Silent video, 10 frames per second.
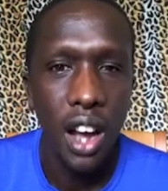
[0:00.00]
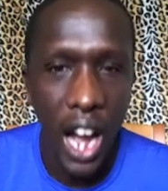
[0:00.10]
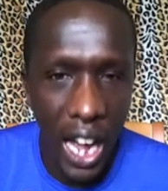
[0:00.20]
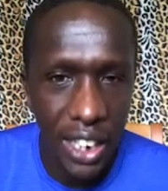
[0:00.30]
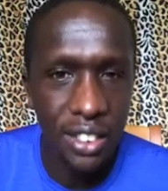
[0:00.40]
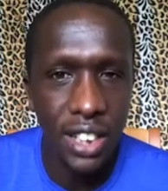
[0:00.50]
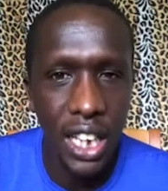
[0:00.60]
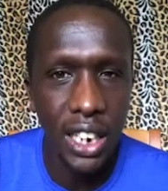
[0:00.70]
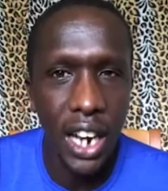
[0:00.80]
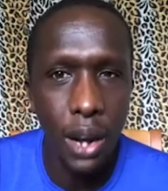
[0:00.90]
I
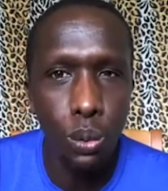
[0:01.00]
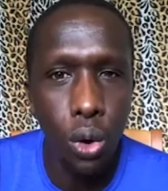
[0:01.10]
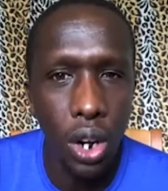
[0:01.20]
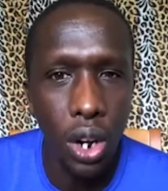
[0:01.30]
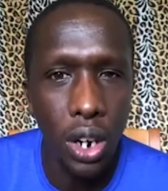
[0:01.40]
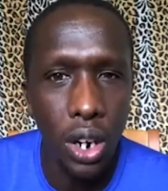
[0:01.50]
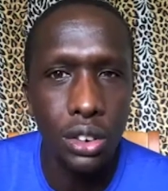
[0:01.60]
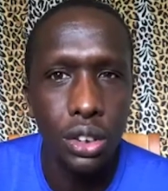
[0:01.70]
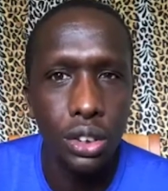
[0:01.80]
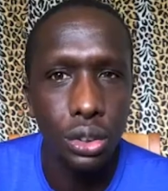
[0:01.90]
decided I wanted
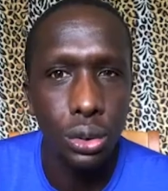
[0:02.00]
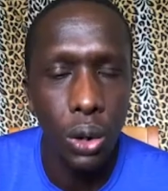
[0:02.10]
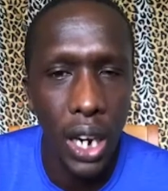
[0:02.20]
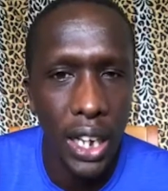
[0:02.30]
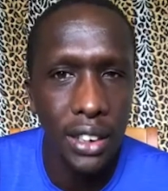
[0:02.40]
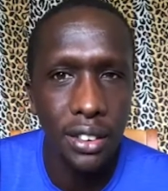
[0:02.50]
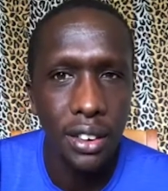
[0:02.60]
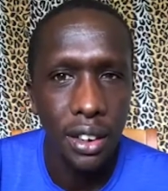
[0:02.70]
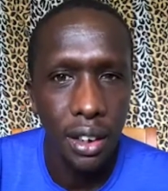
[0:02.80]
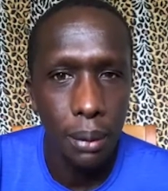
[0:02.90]
to let
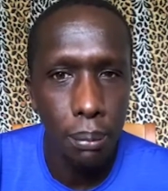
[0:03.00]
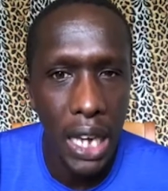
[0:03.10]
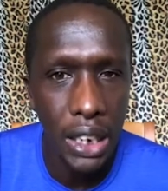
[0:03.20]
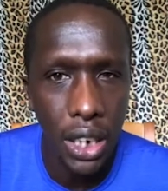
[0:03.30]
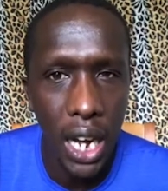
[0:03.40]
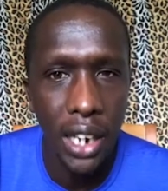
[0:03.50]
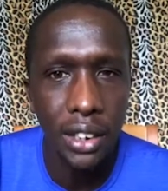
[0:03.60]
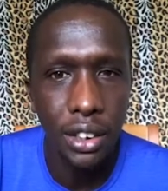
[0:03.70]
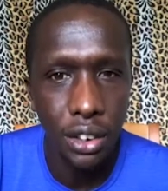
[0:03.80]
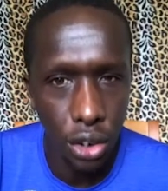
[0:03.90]
my dad
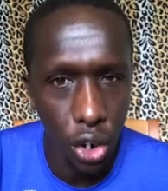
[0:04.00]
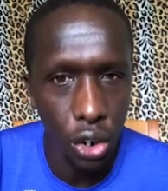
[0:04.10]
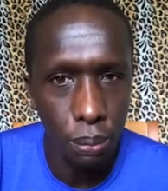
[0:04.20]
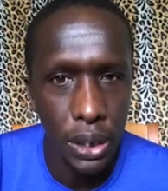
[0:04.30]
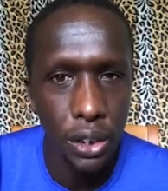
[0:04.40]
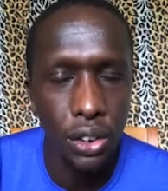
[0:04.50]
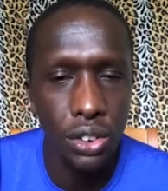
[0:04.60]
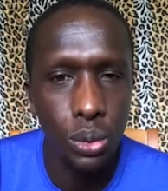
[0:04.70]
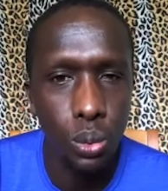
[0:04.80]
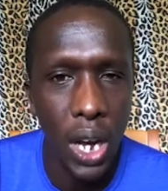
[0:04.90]
know
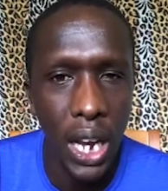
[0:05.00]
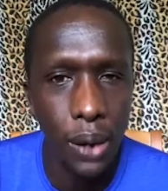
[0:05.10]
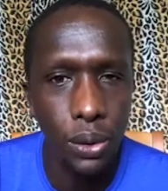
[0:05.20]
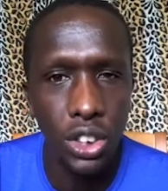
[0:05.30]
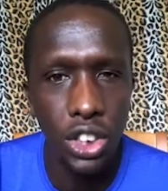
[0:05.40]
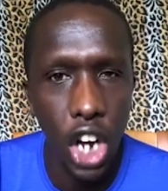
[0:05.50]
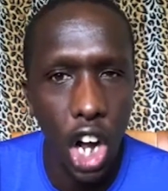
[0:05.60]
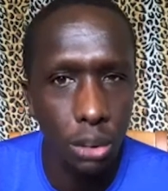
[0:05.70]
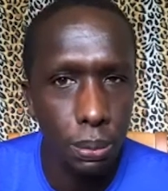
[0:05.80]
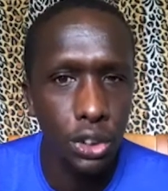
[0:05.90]
because while I was in the
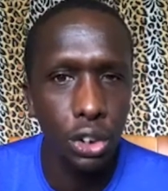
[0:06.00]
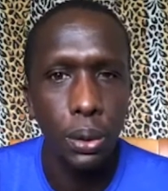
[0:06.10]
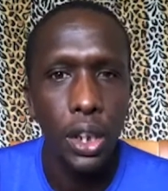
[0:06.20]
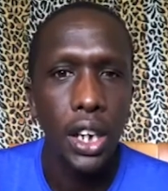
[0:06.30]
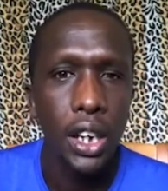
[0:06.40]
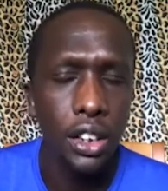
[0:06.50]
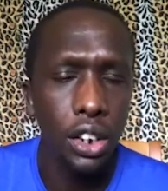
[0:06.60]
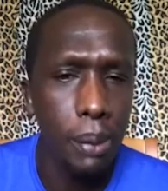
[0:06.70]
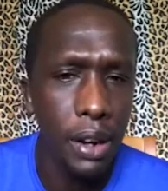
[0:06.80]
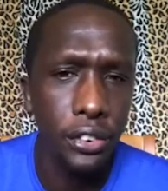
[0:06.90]
hospital, you know,
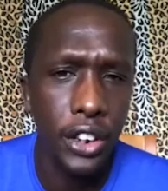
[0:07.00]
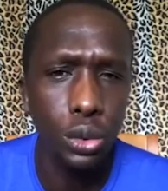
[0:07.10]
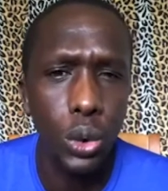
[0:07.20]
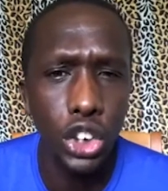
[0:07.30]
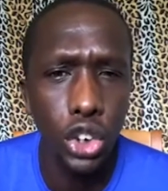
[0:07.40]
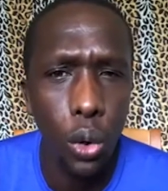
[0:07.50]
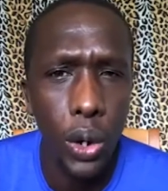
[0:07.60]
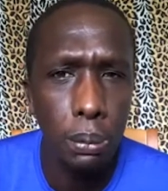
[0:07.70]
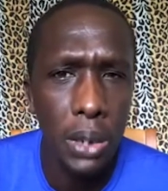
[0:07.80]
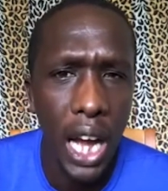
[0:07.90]
my friends were
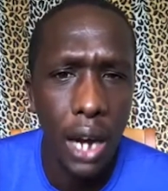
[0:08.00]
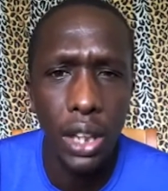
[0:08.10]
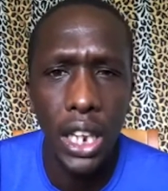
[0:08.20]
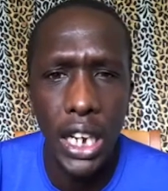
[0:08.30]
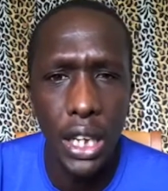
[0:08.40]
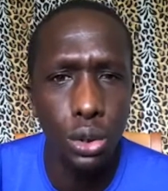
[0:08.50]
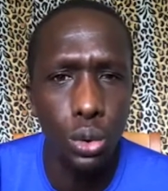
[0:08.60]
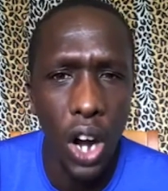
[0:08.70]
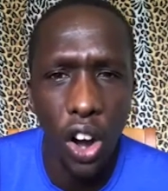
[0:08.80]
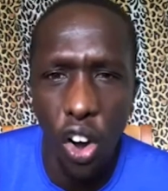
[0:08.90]
showing me how the news
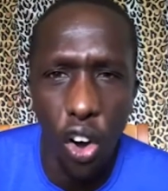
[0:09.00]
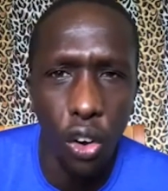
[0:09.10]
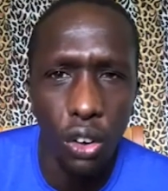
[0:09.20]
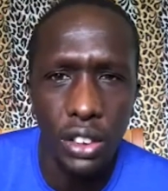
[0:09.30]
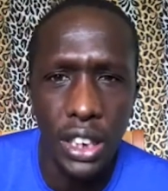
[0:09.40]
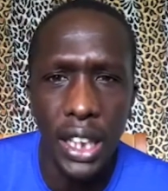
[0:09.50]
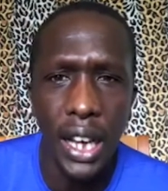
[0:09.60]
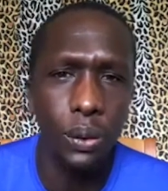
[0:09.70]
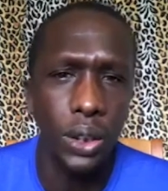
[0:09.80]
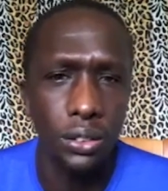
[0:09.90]
were all over that
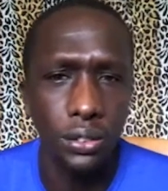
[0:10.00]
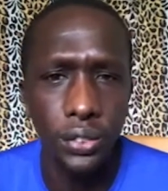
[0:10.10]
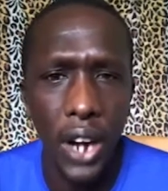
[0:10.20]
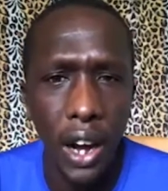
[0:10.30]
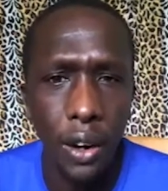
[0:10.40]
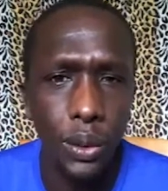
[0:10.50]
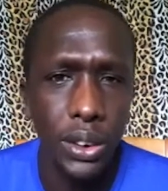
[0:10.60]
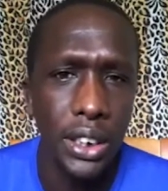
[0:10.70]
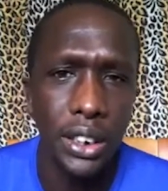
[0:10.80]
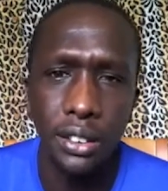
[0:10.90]
I was found
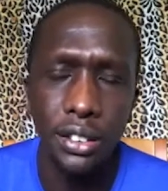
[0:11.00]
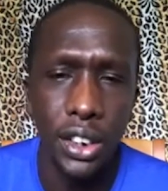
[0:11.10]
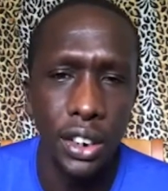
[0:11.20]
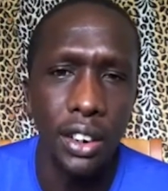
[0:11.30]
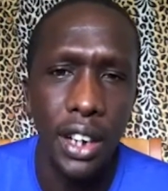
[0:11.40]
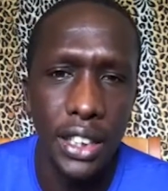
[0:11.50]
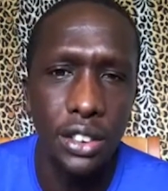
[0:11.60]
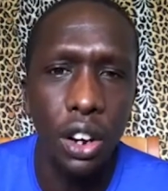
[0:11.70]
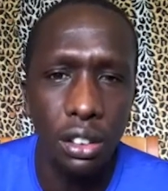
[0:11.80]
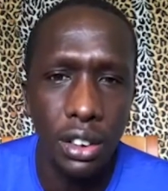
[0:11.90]
and, you know, it's
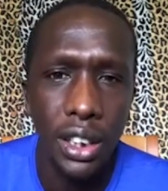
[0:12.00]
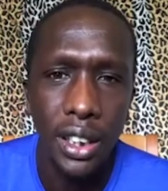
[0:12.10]
all over